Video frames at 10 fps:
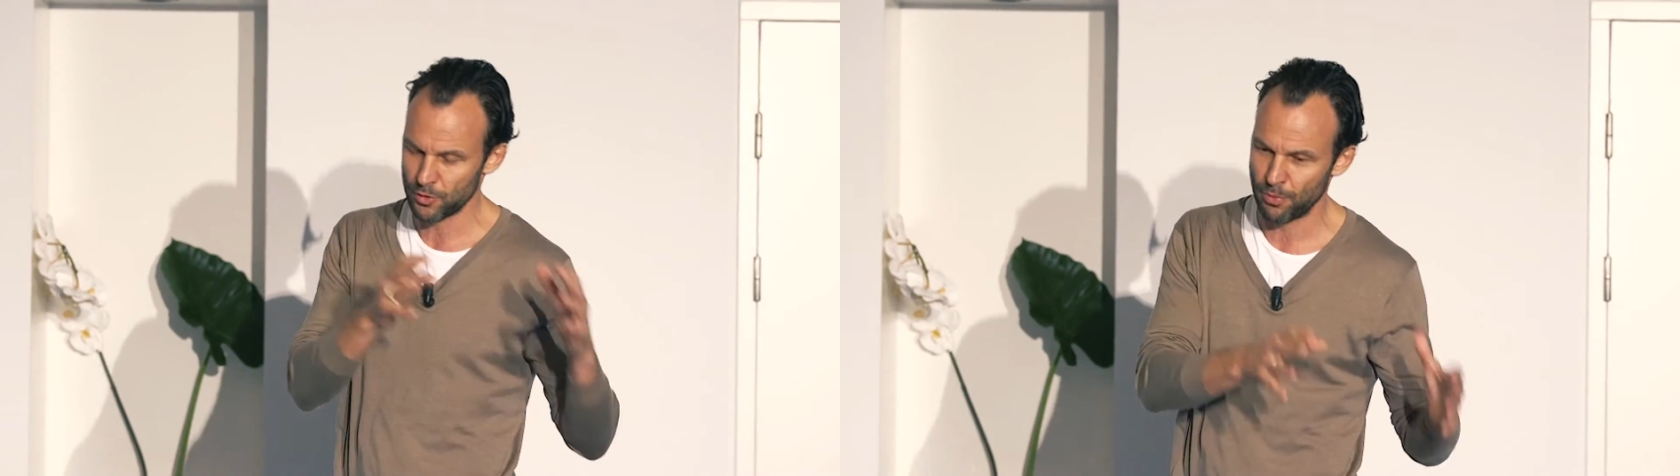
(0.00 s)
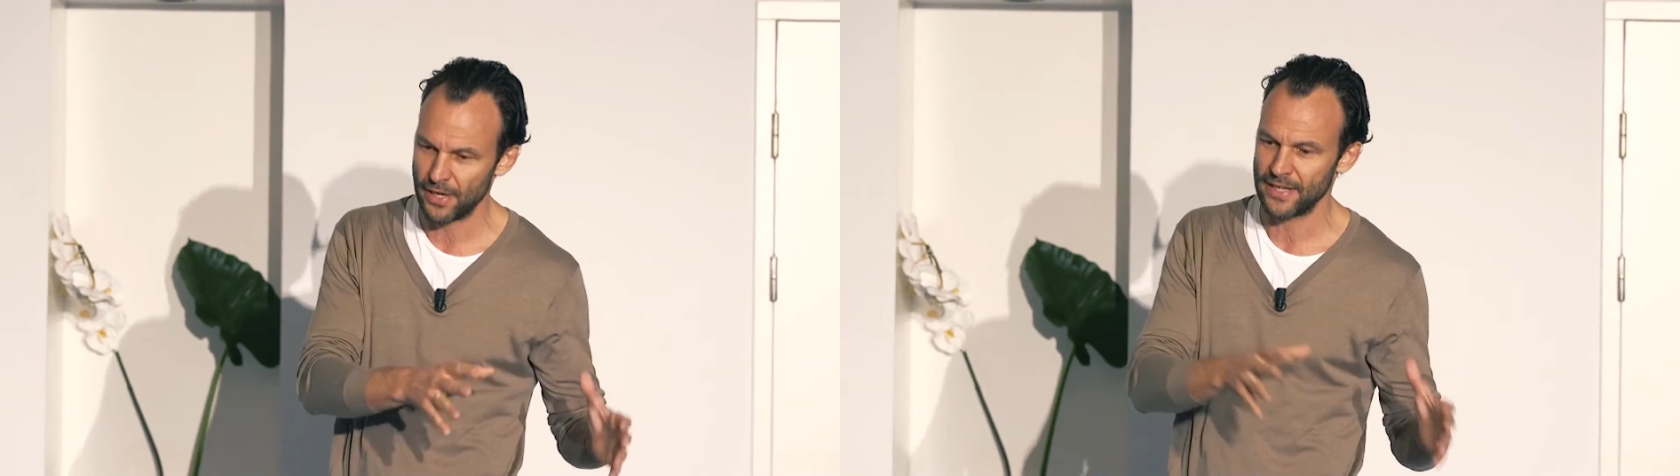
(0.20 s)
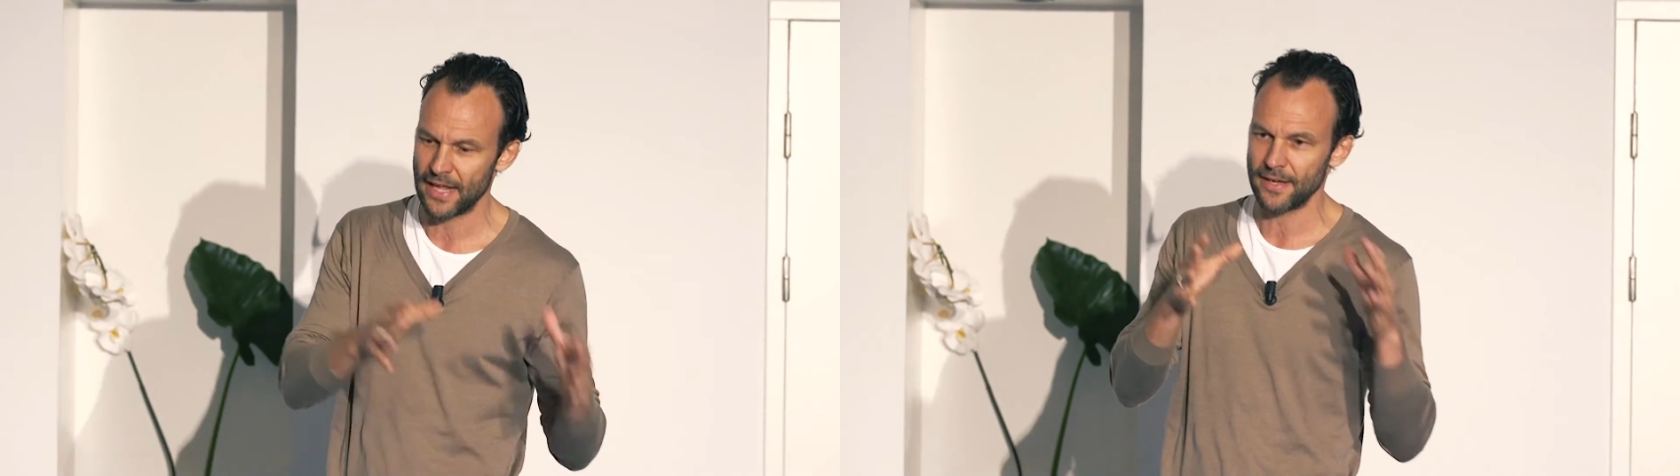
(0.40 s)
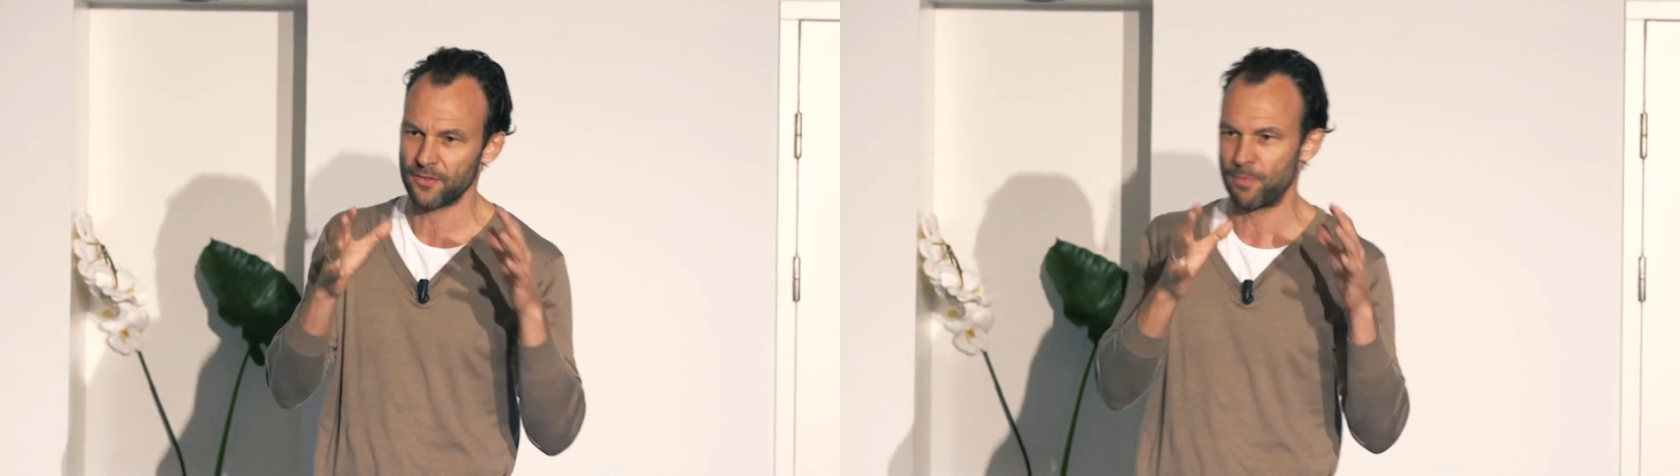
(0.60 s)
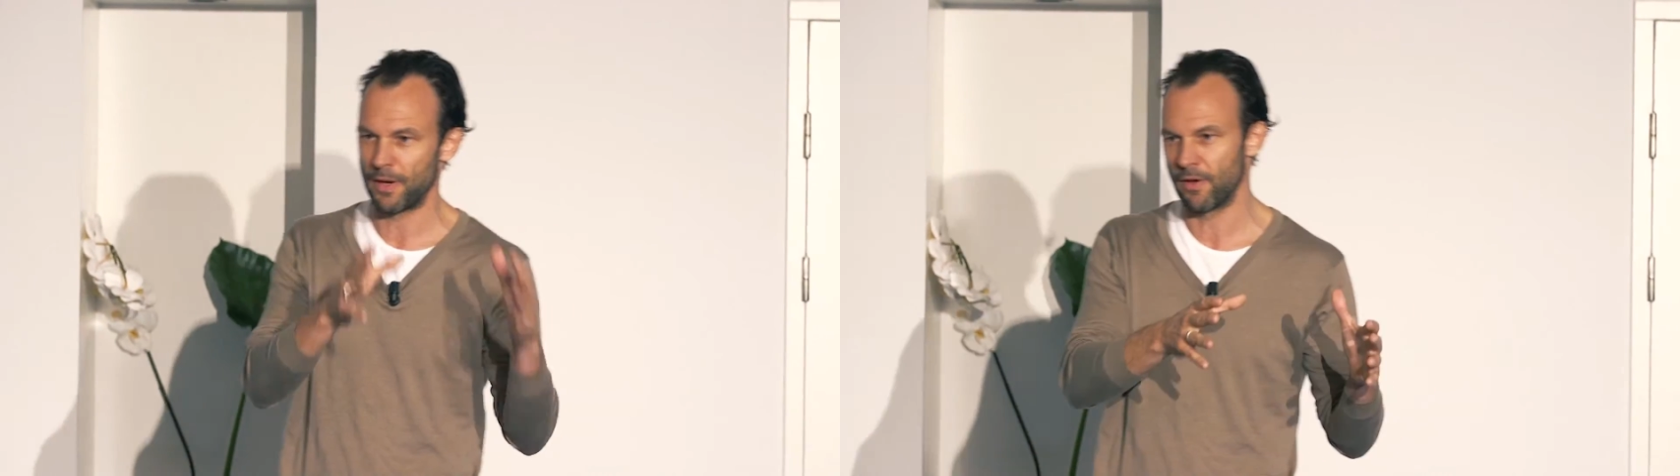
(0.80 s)
to bring that
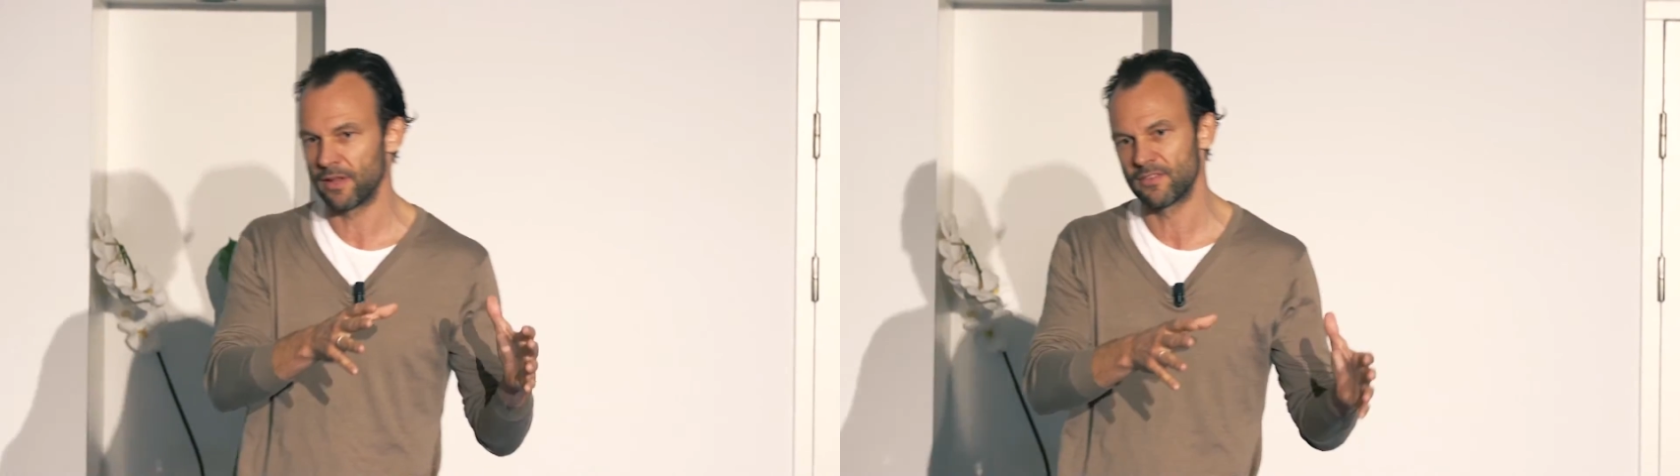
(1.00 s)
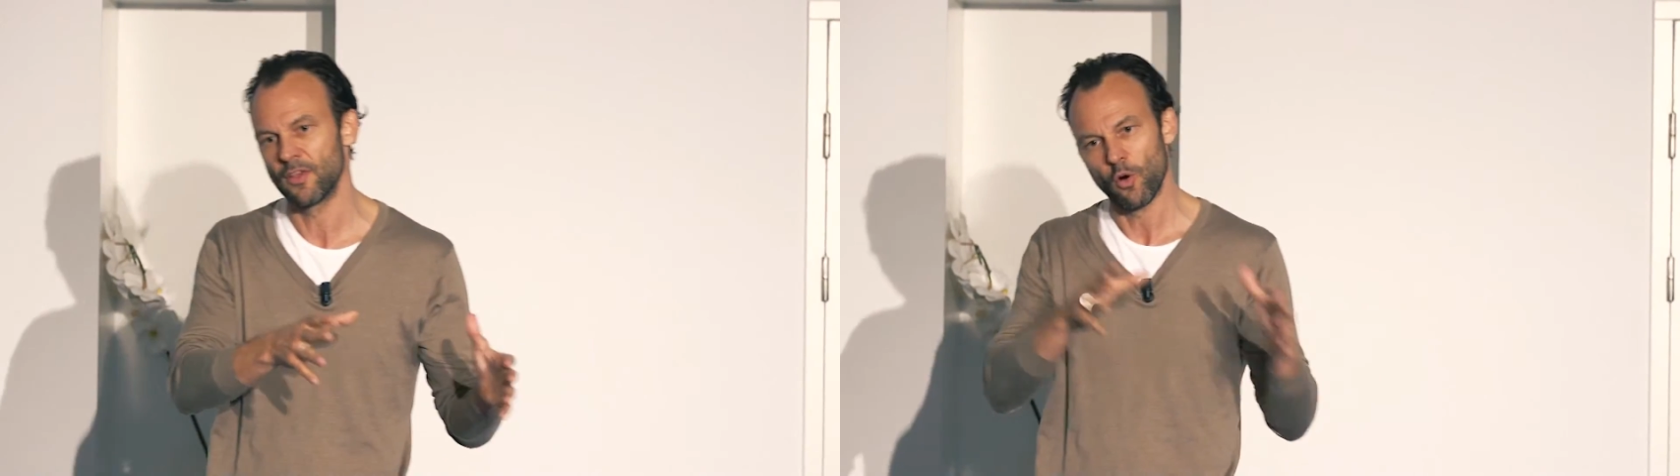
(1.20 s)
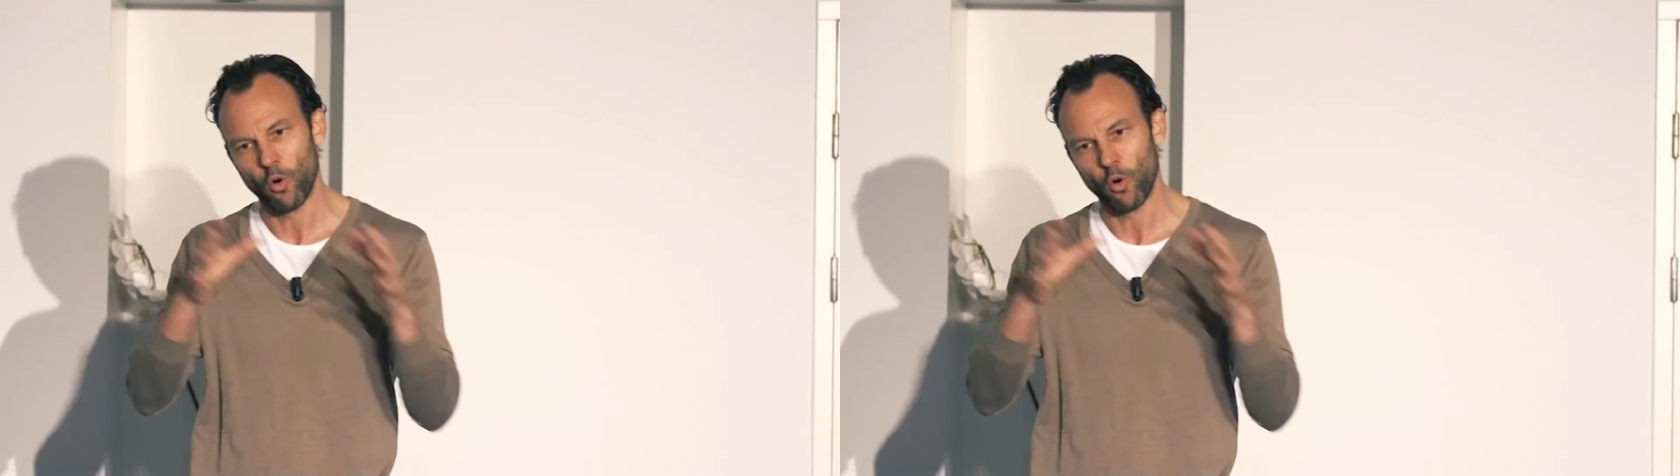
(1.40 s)
experience